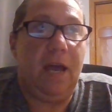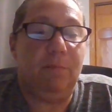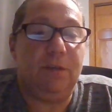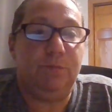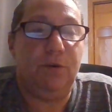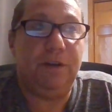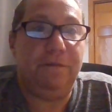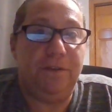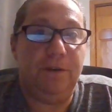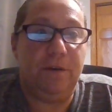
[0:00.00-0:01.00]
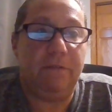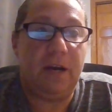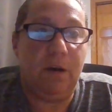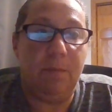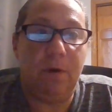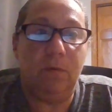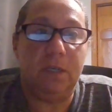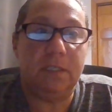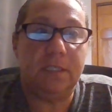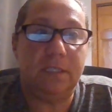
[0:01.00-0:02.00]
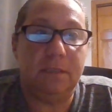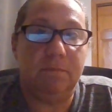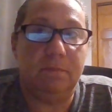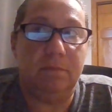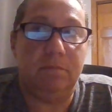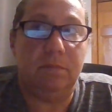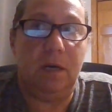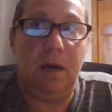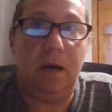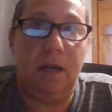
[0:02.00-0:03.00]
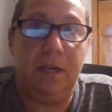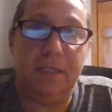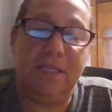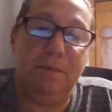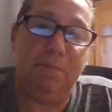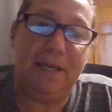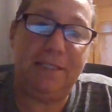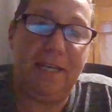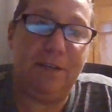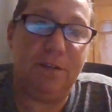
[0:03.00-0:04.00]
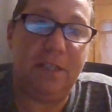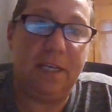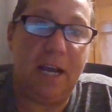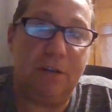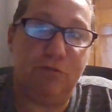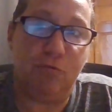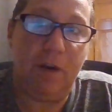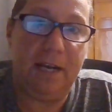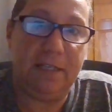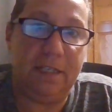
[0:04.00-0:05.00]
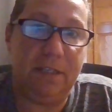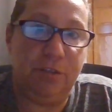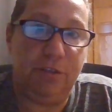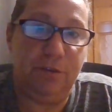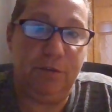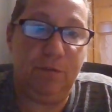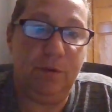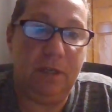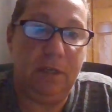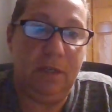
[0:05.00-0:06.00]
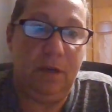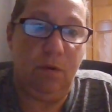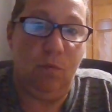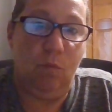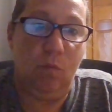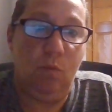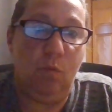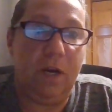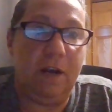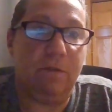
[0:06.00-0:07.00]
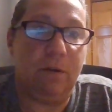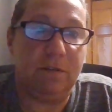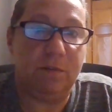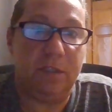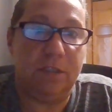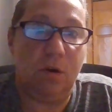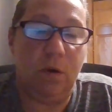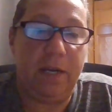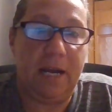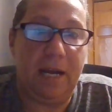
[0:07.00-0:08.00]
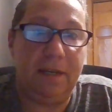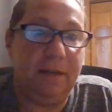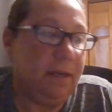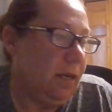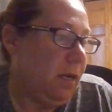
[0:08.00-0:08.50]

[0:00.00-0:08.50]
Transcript: Emma's point of view of how Emma was an innocent bystander that got dragged into whatever else was going on.